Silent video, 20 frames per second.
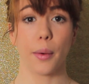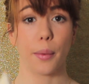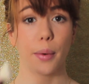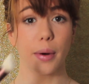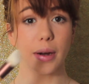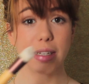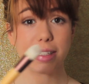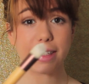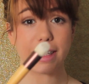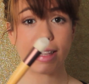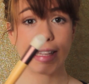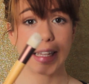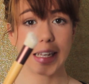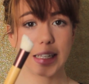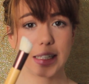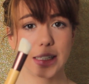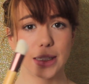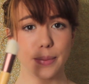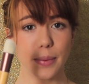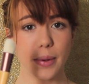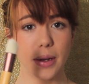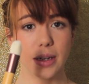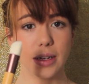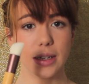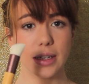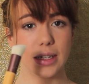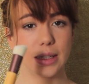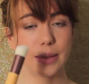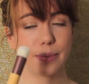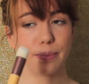Whereas this one,
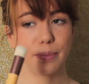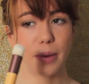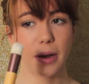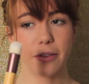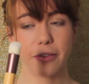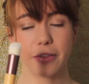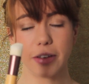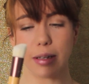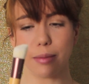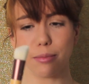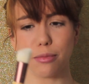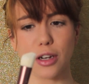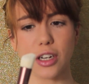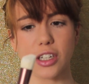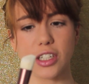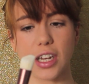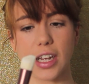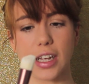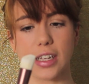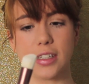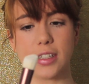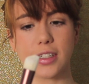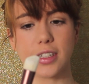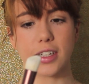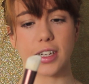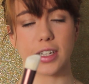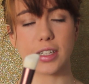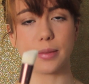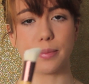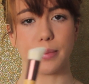this buffing brush, has
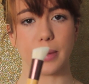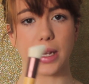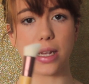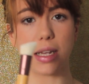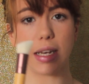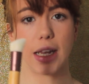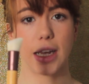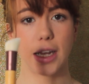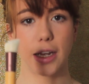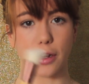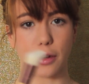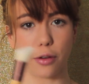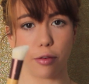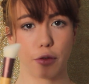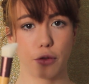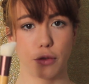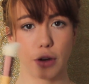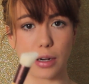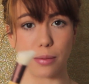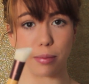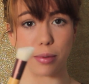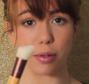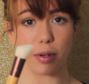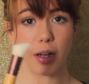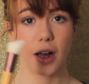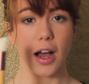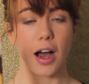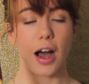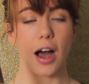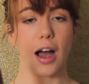just been incredible.